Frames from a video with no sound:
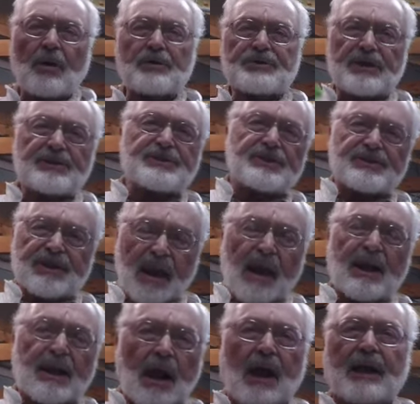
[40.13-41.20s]
such as
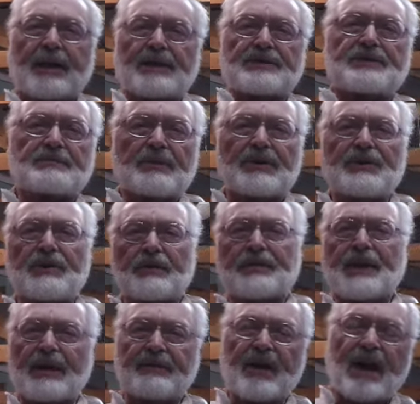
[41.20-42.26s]
canines, where
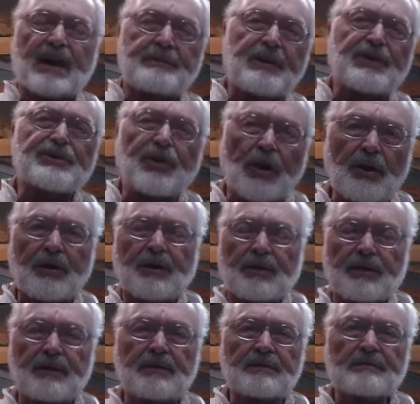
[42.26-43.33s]
they've got to be turned.